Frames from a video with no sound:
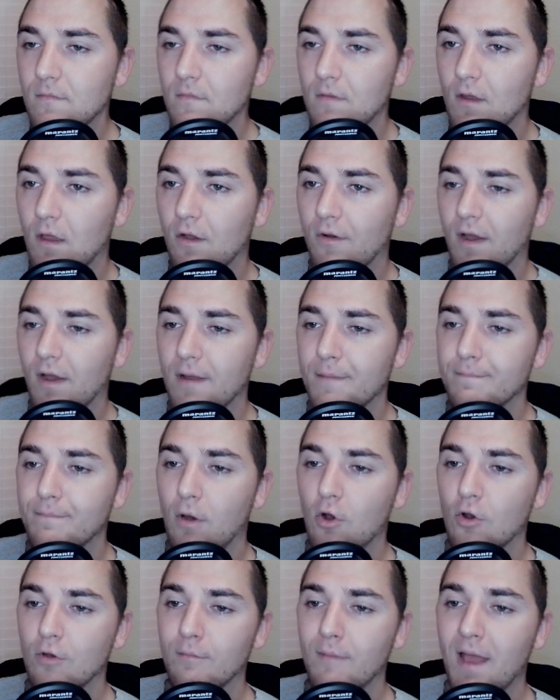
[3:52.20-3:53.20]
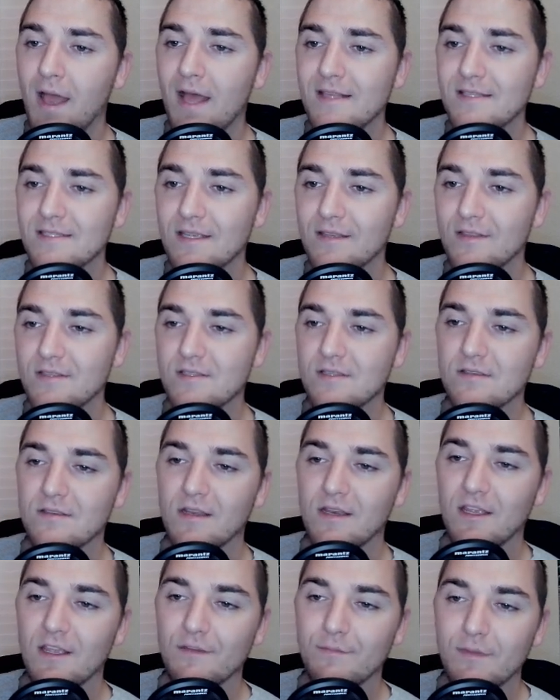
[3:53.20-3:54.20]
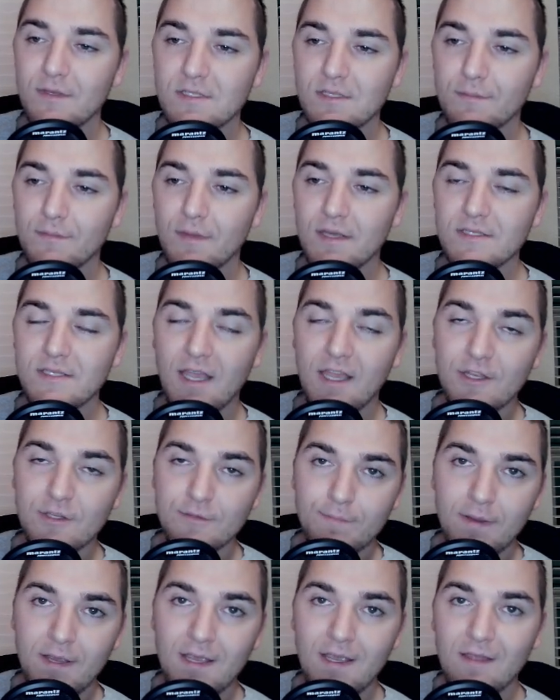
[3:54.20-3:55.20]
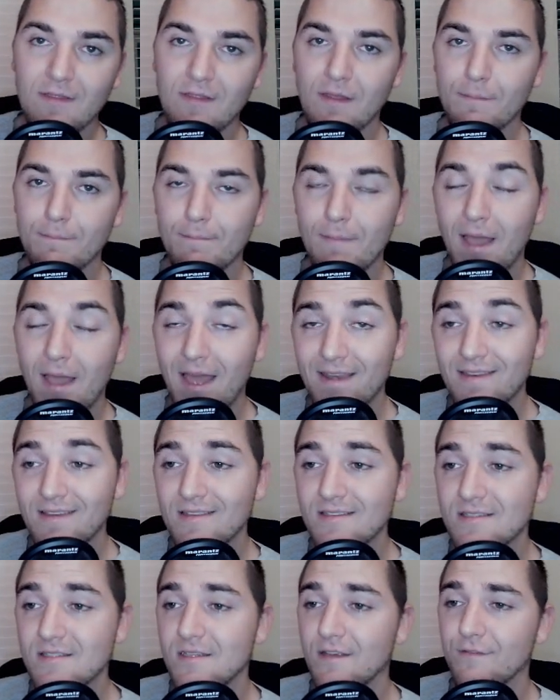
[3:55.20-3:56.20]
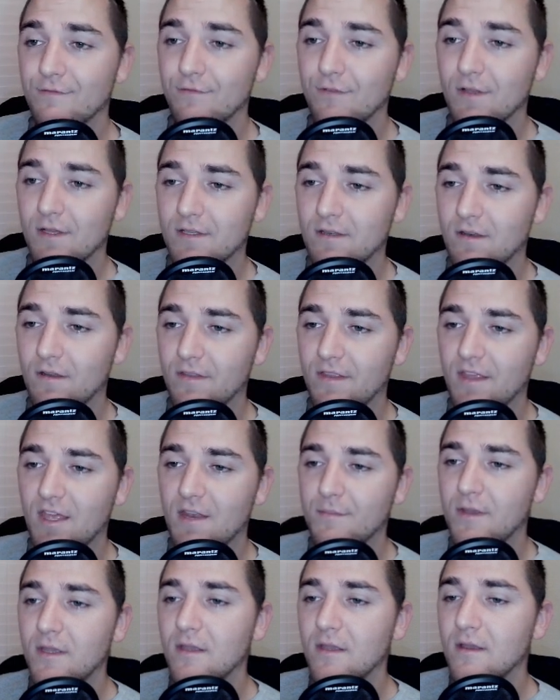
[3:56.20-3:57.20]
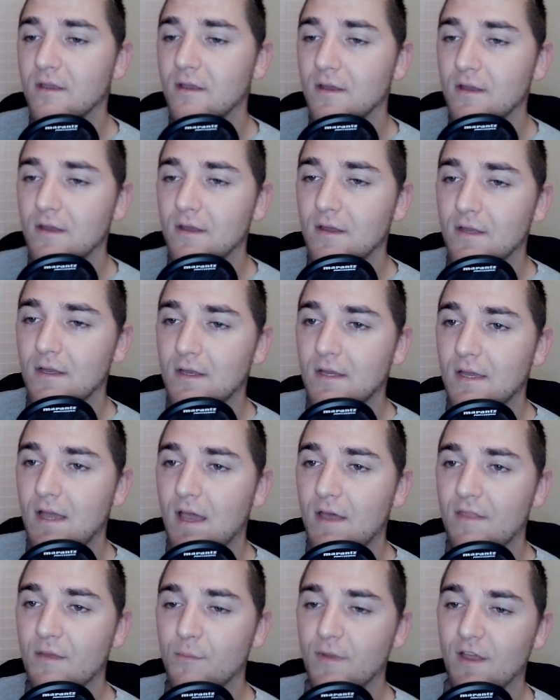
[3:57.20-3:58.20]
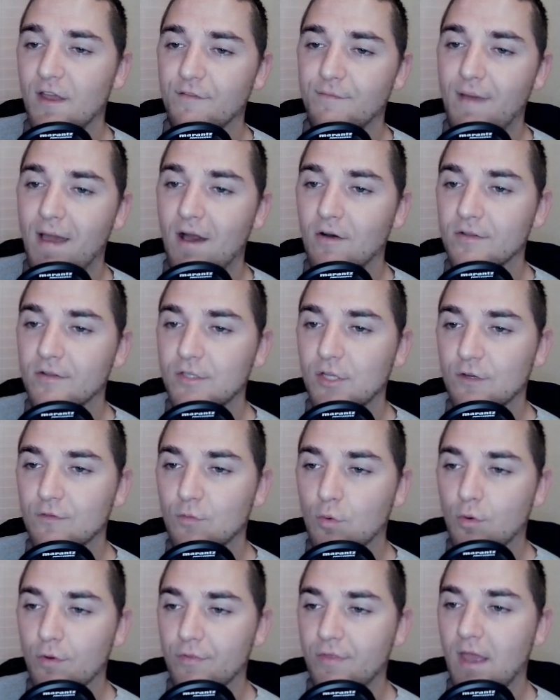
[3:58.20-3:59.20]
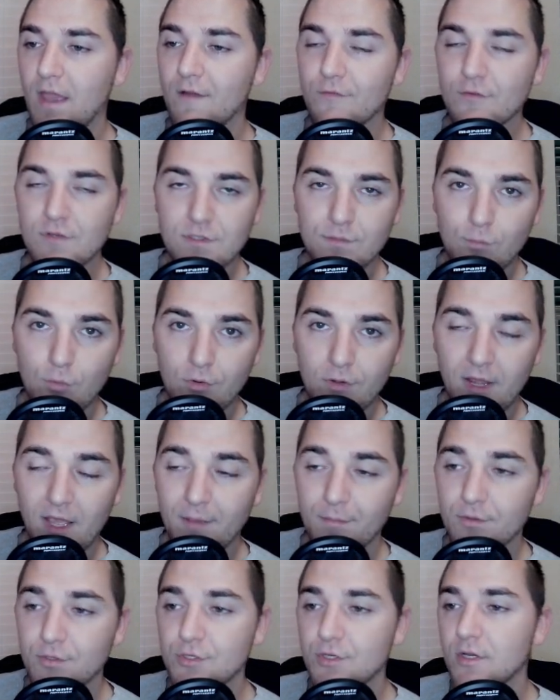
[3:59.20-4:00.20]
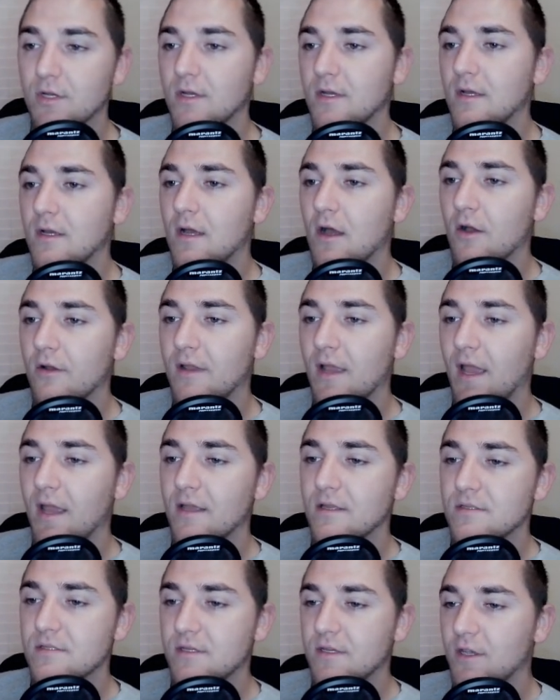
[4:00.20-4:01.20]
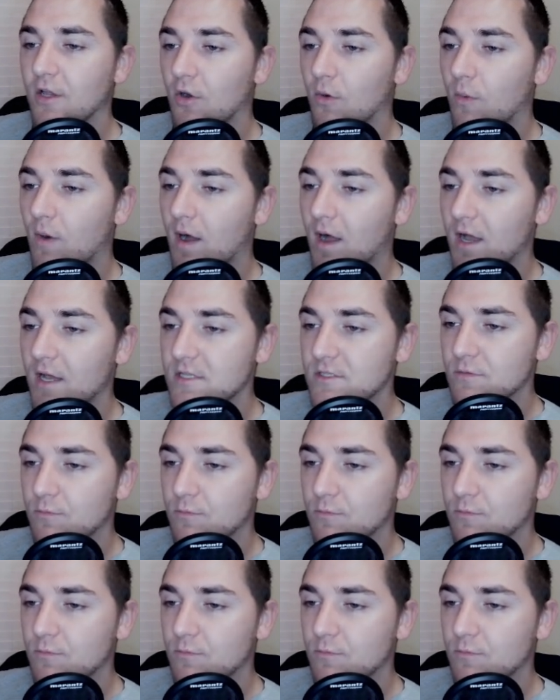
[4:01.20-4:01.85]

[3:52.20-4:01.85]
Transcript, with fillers: All right, Bone Mask. This is going to give me some nice HP and then madness inflicted on the enemy. And then we have Palantir of Orthanc for some more damage. Okay, skill-wise,